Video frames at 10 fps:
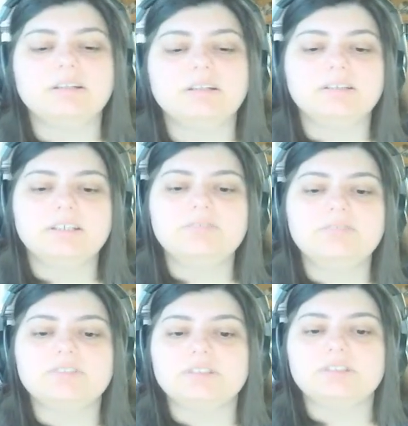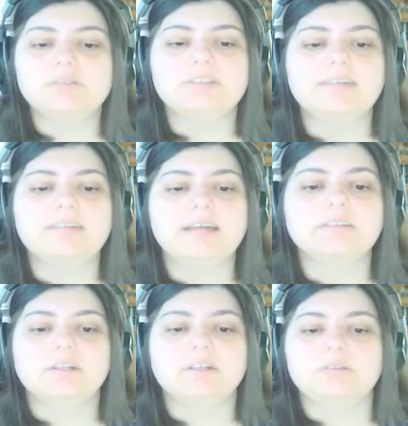gives you a
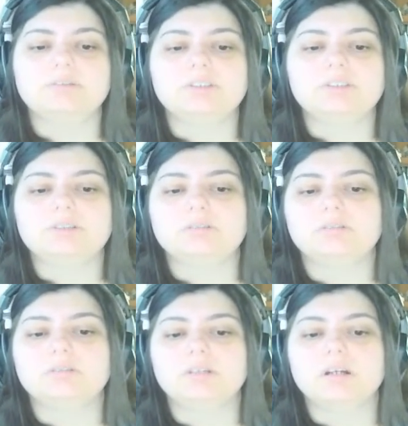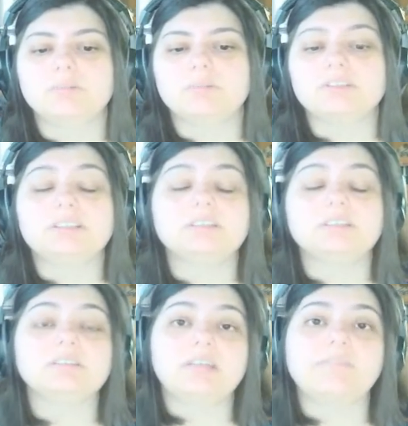download to her
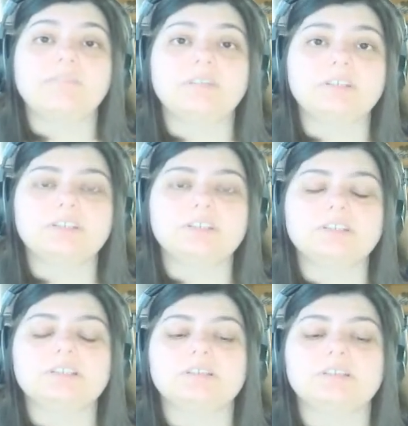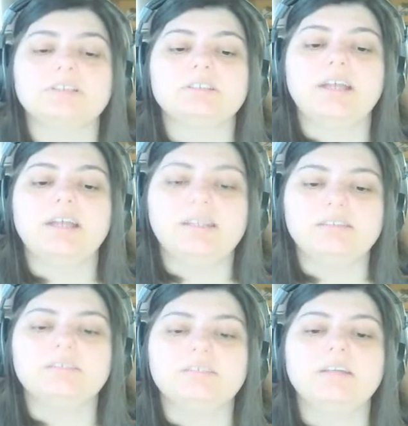material definitions,
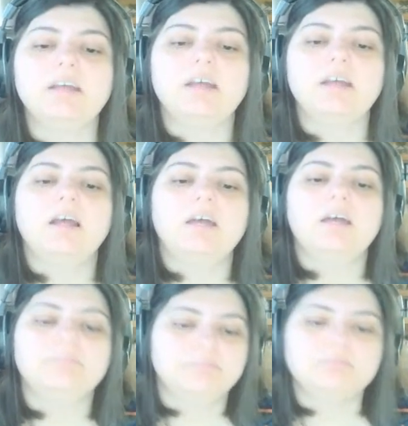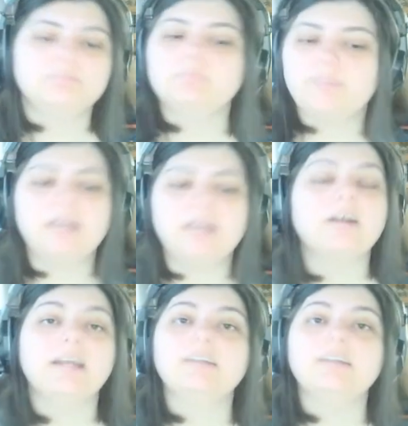and they are
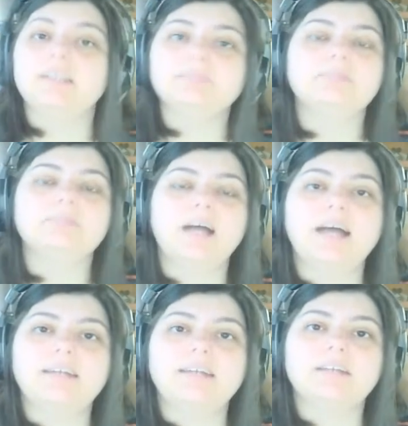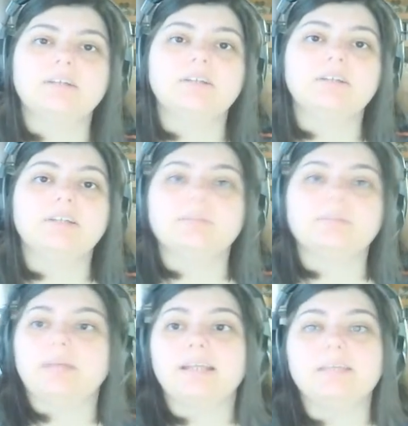handy. I downloaded them.
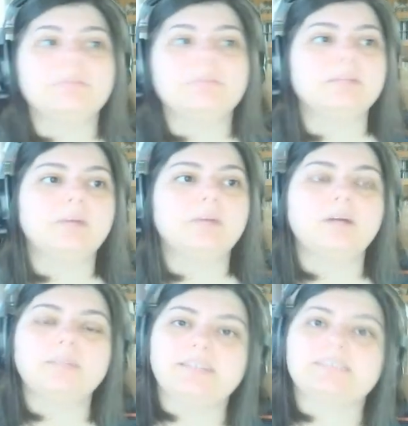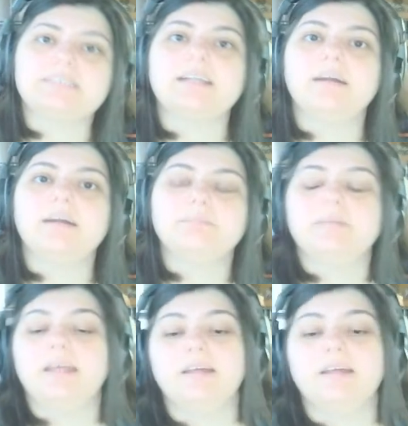I keep them on my desktop,
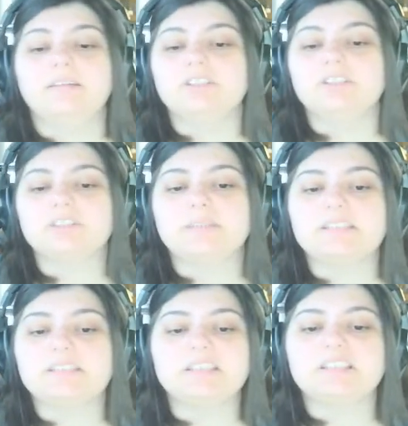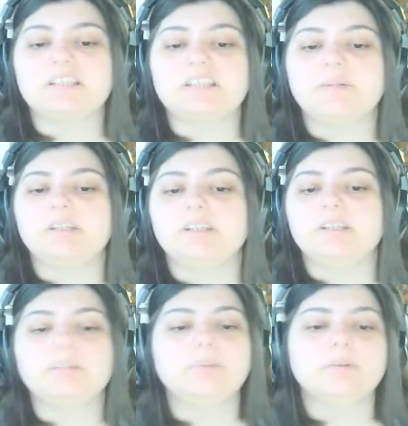and it just makes it easy. That way you can
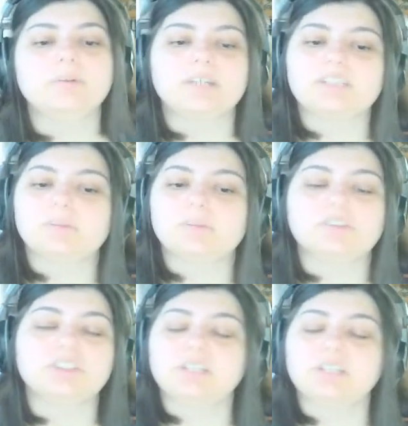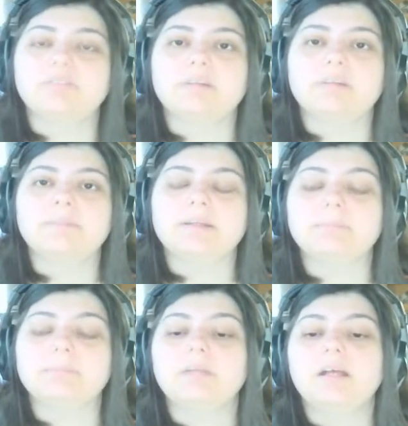import and export straight from
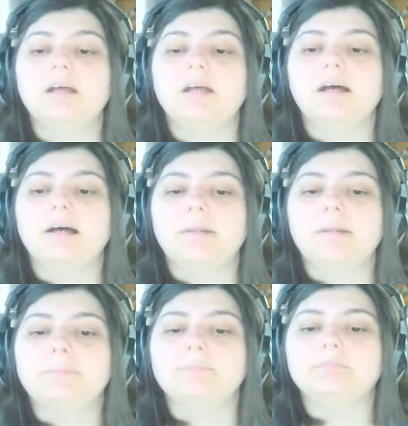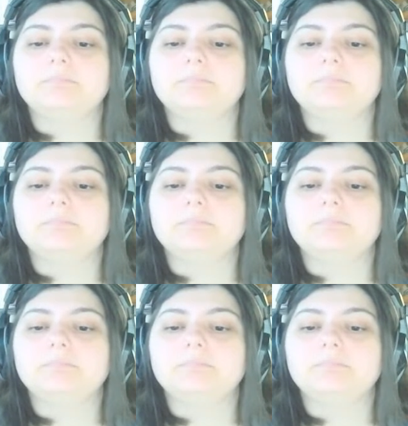them. I'm